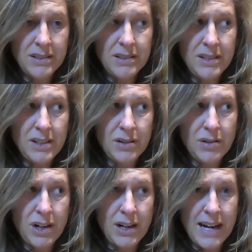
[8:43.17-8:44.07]

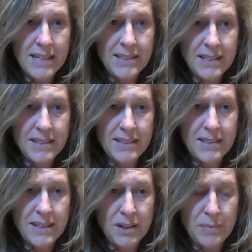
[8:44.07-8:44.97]
our assets
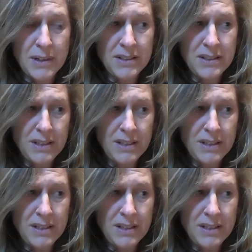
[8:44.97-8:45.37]
and our balance,